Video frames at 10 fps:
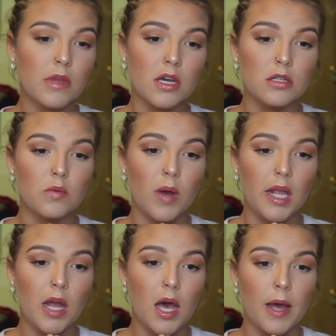Because
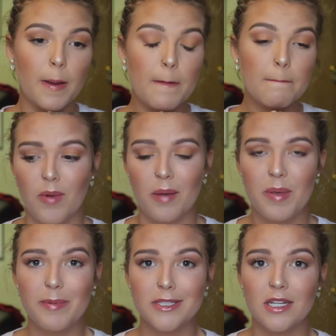why not? I
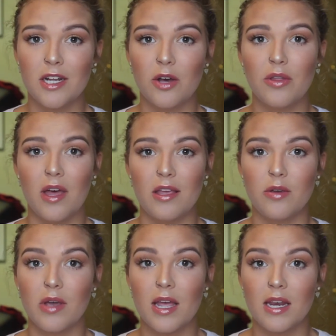want people to know that
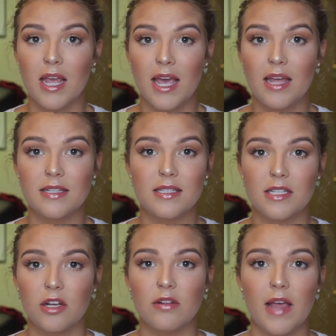you can get
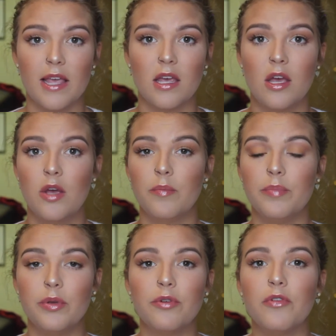still like
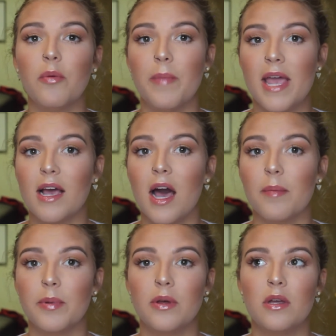beautiful
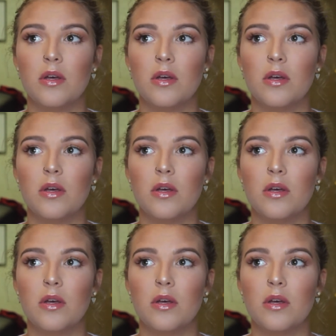makeup